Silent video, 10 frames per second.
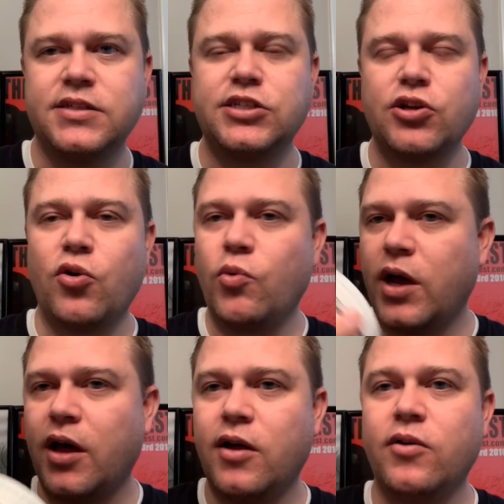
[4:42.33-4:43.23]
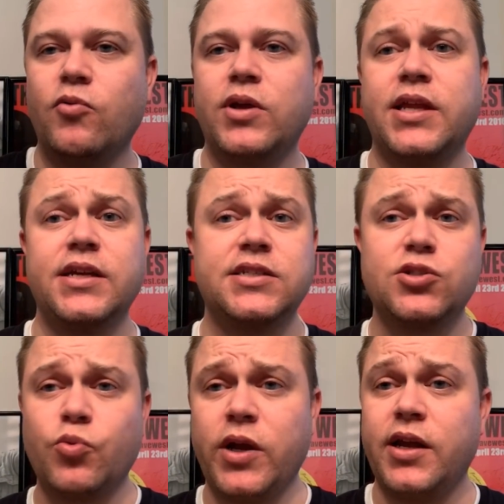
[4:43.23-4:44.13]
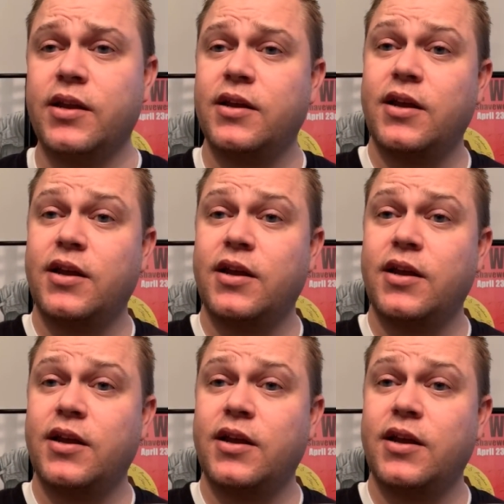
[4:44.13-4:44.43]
so well with a sweet